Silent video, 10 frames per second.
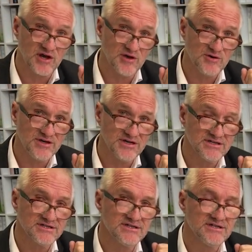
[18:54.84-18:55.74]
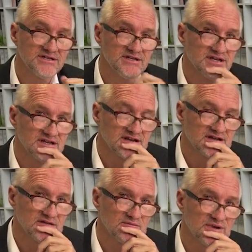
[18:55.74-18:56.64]
the code.
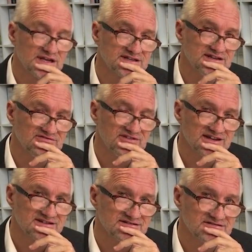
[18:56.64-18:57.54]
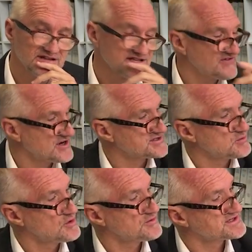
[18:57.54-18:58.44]
But in fact, as far as
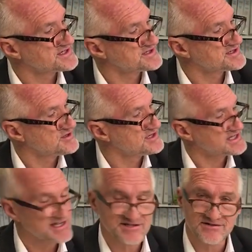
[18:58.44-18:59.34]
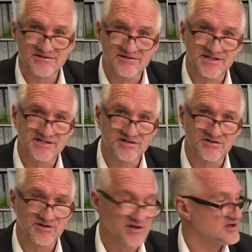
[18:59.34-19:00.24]
water is concerned, it doesn't listen to the